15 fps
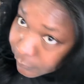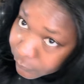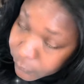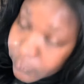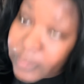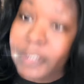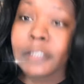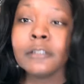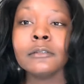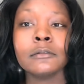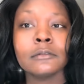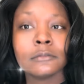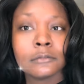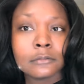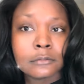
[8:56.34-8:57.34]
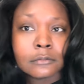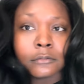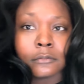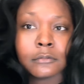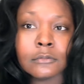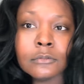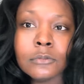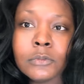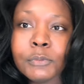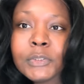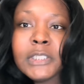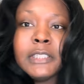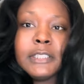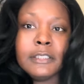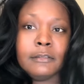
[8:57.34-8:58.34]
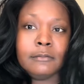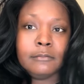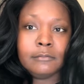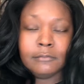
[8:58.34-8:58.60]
Okay. What are we thinking?